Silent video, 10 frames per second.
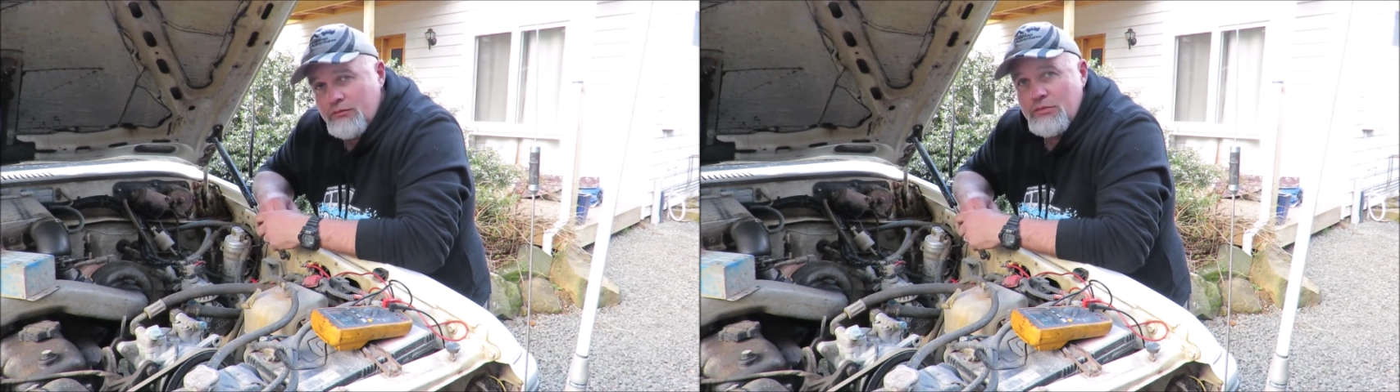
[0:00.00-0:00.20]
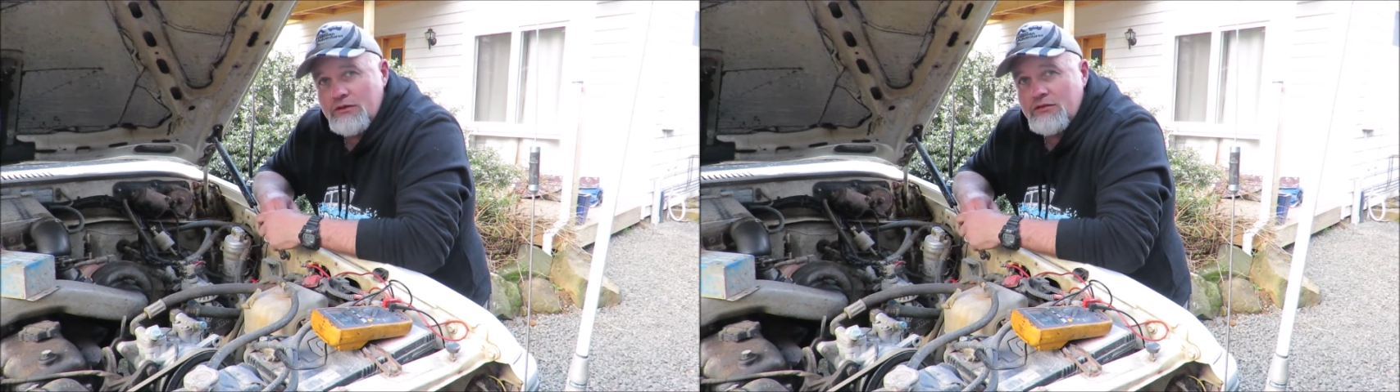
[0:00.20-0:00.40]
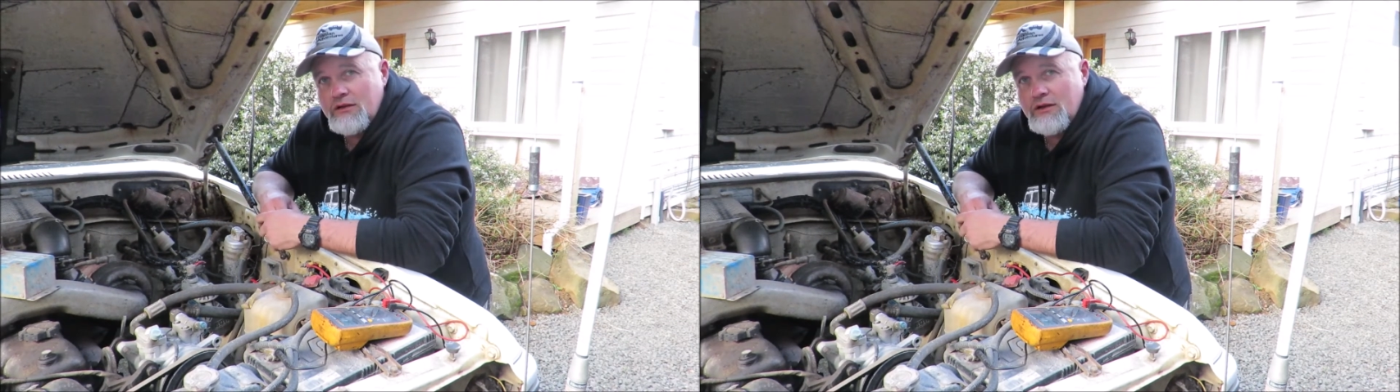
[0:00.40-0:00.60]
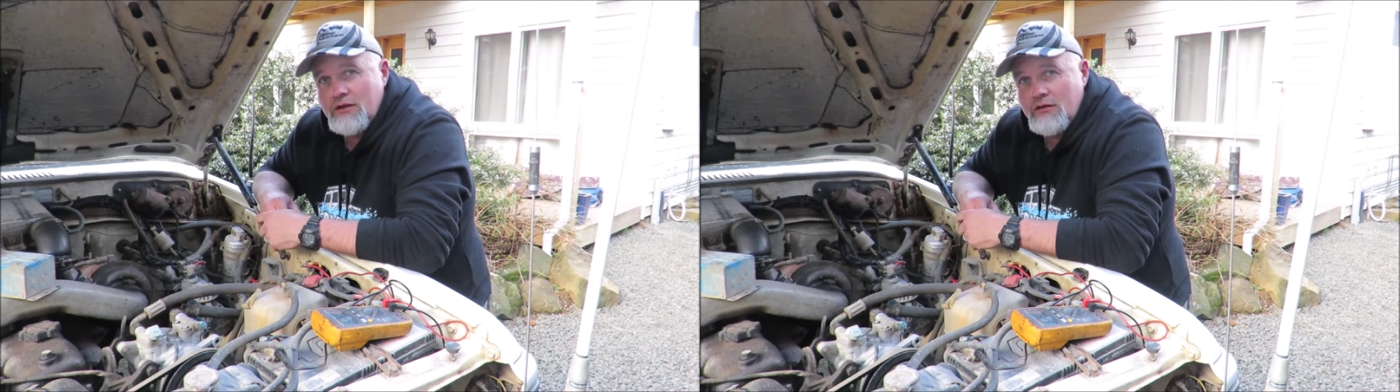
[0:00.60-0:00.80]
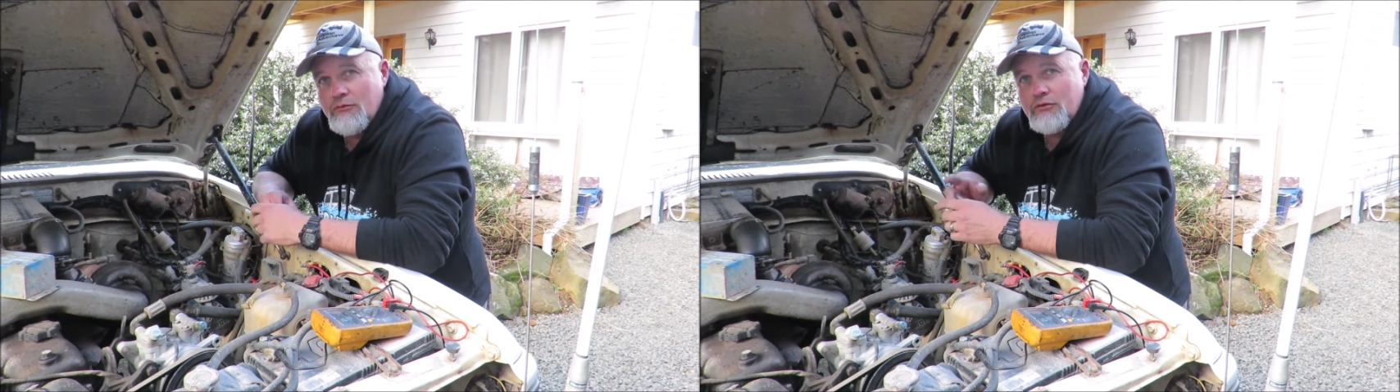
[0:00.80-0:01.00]
but
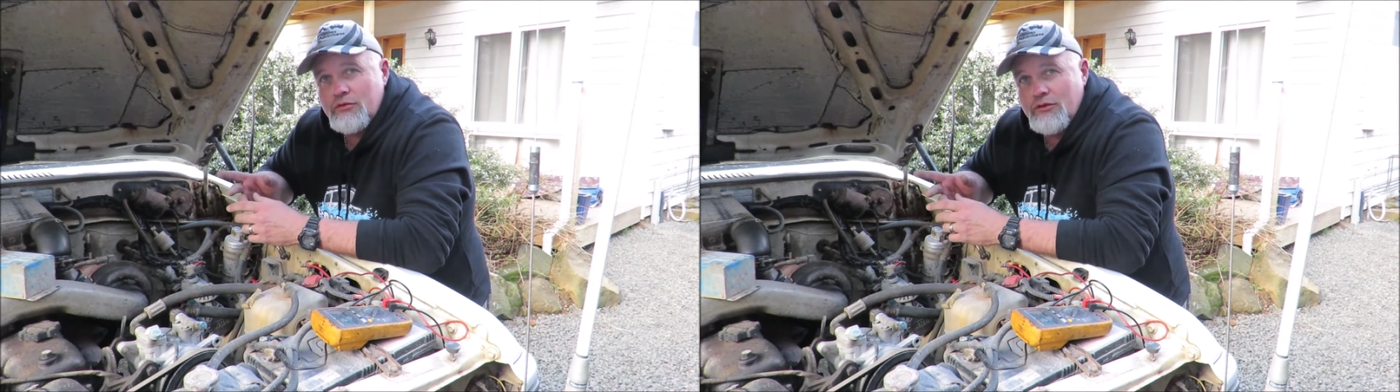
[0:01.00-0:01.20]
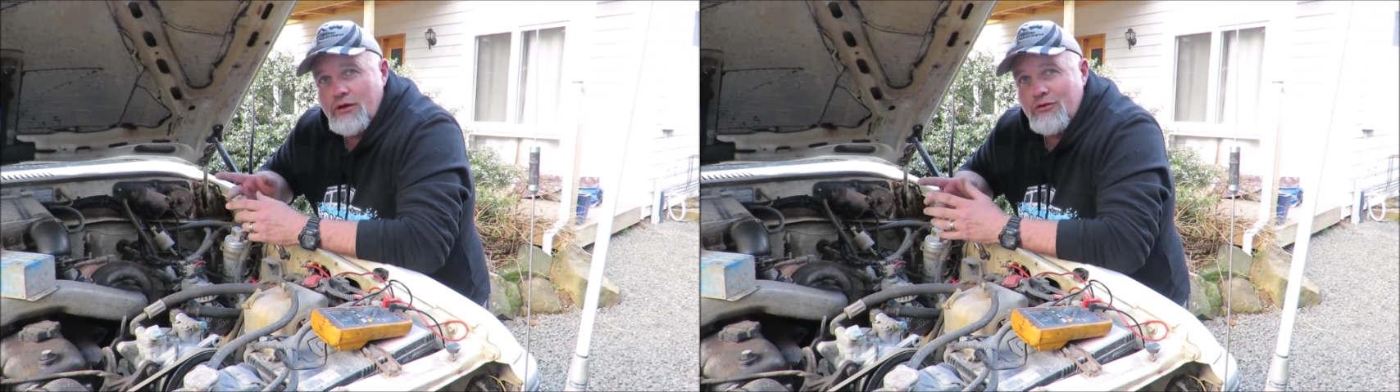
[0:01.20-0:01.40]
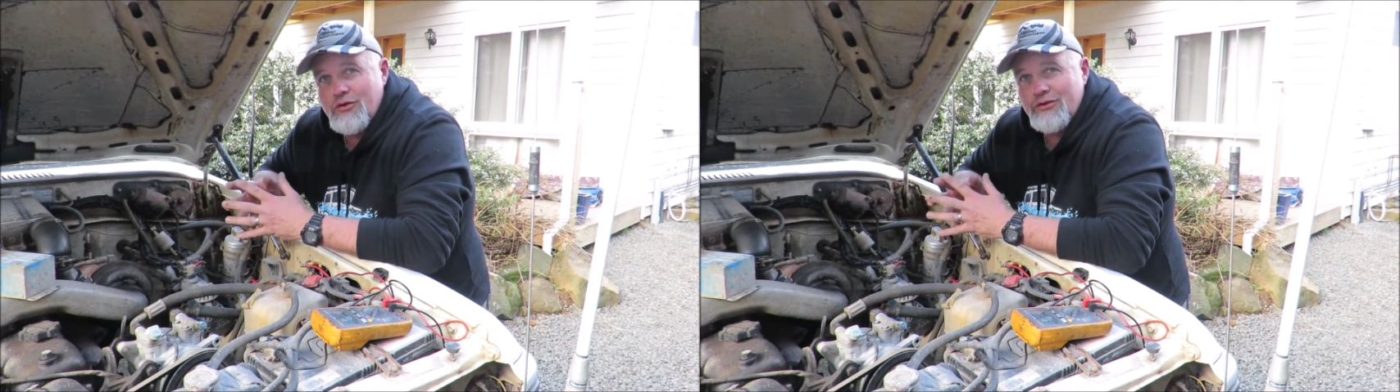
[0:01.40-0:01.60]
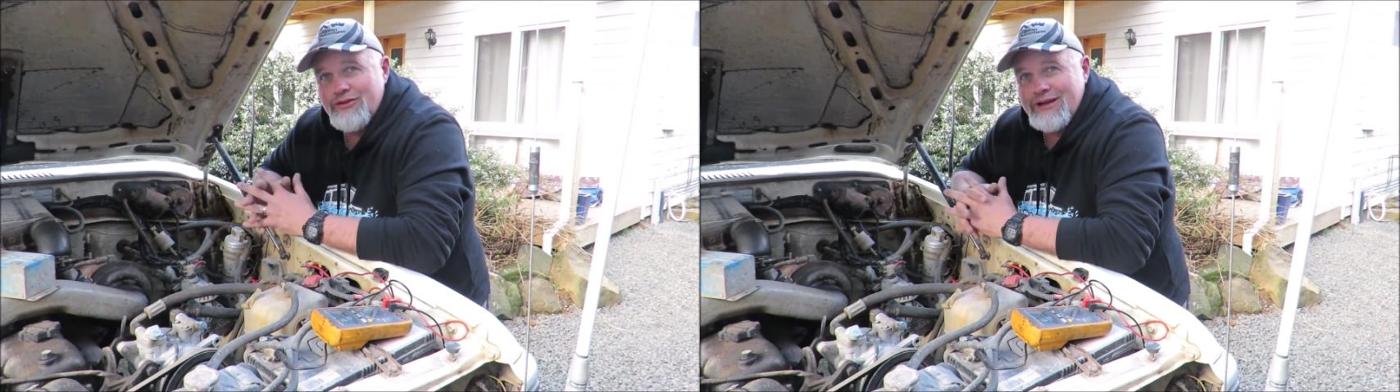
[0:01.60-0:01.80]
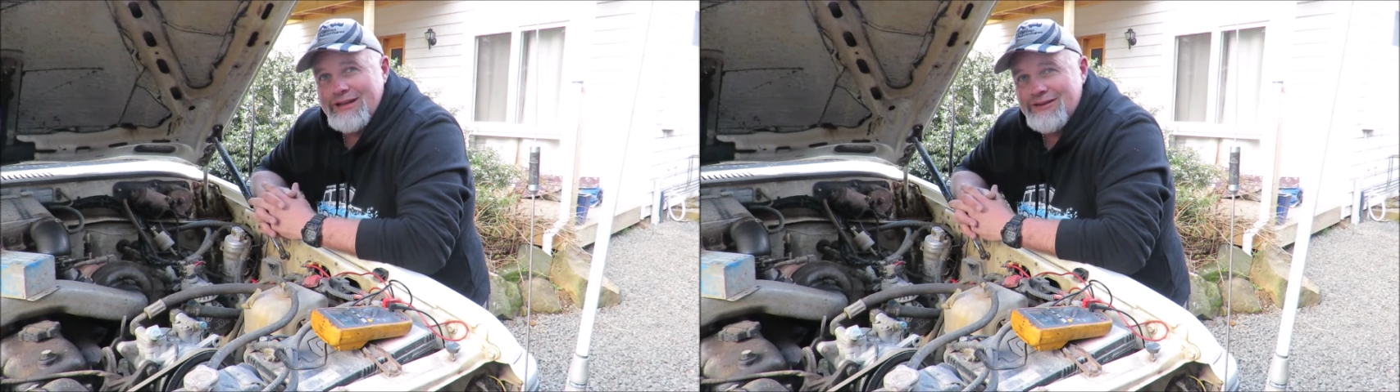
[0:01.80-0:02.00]
I'm not sure the old Cruiser is
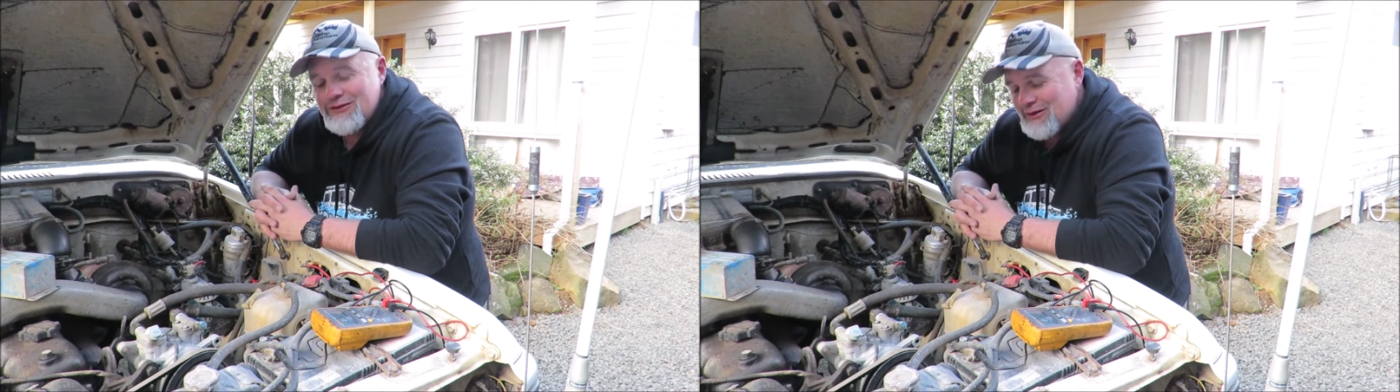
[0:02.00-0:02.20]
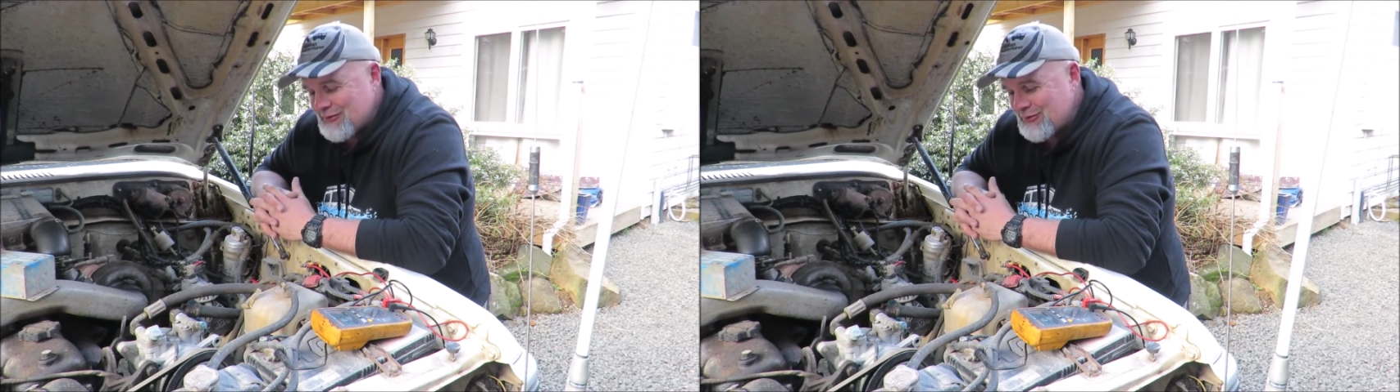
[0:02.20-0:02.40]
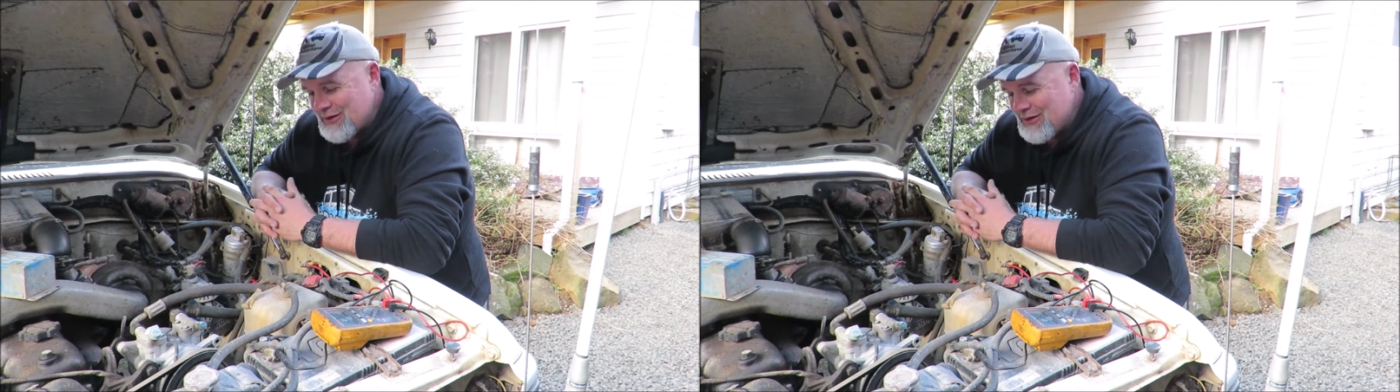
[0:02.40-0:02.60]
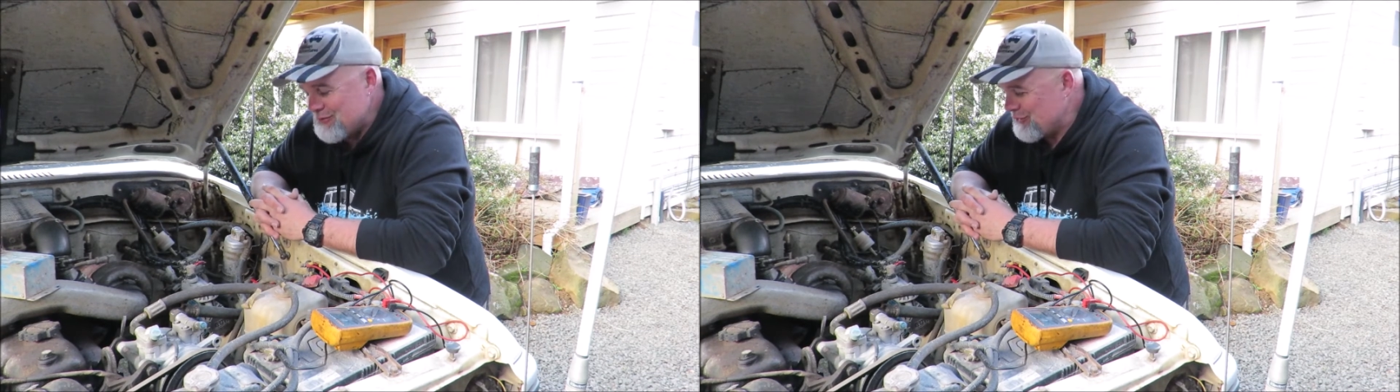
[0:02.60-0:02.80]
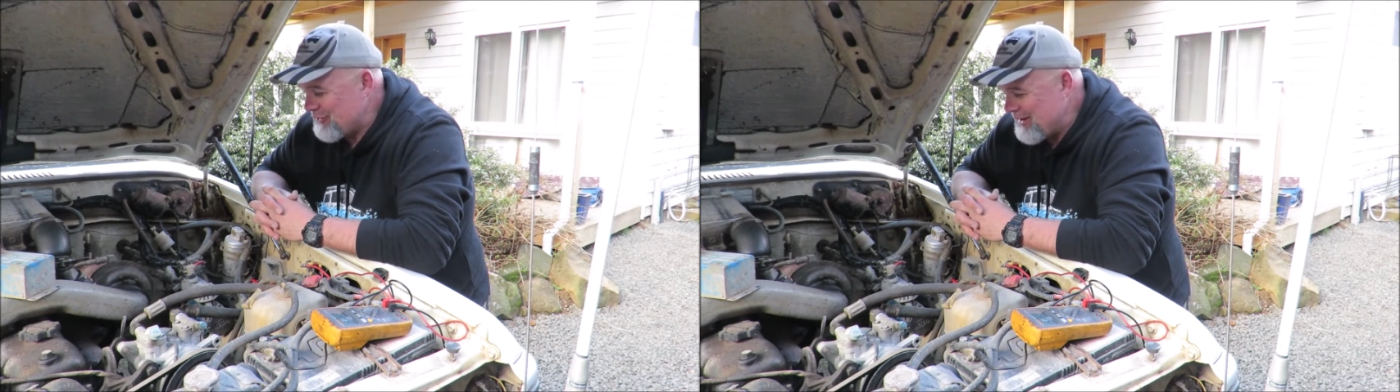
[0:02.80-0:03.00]
going to last another 20 years.
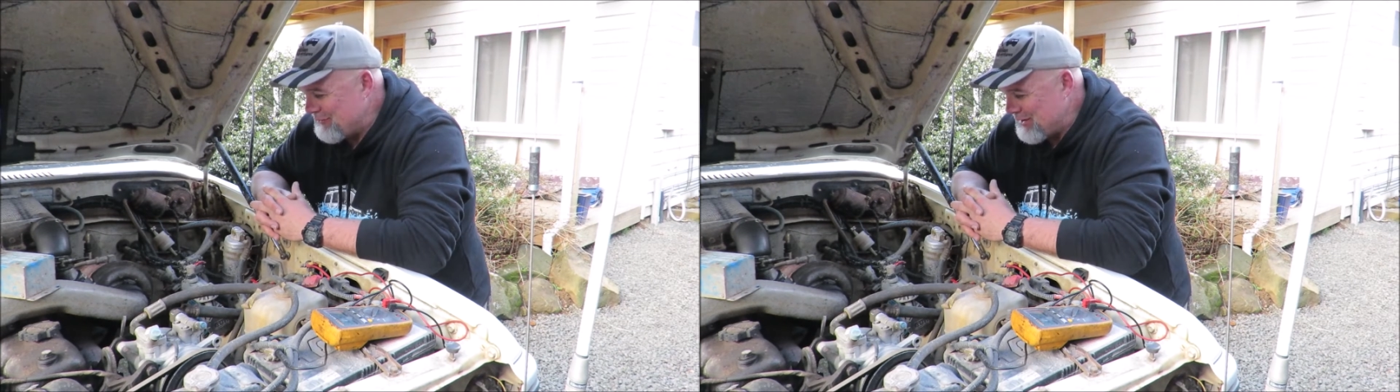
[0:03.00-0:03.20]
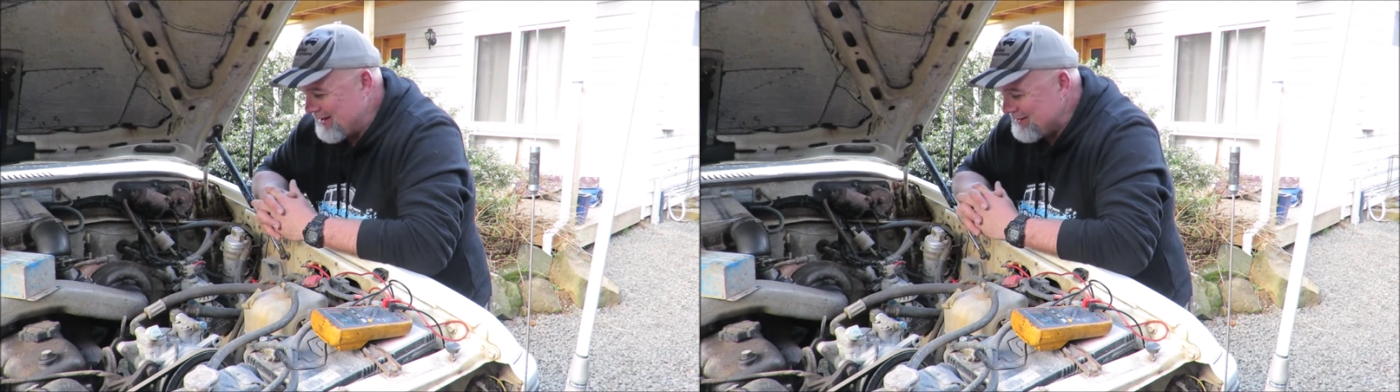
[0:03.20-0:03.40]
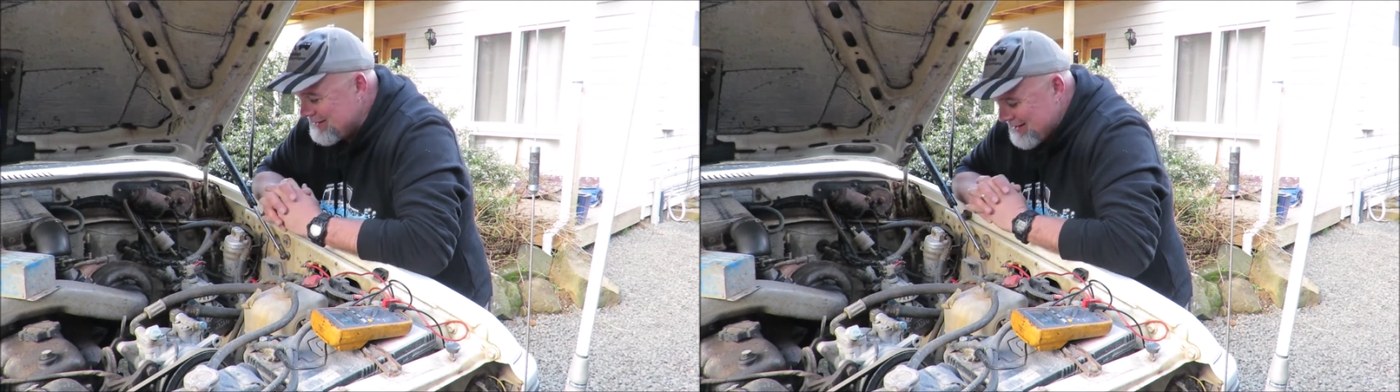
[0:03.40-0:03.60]
We'll see how we go.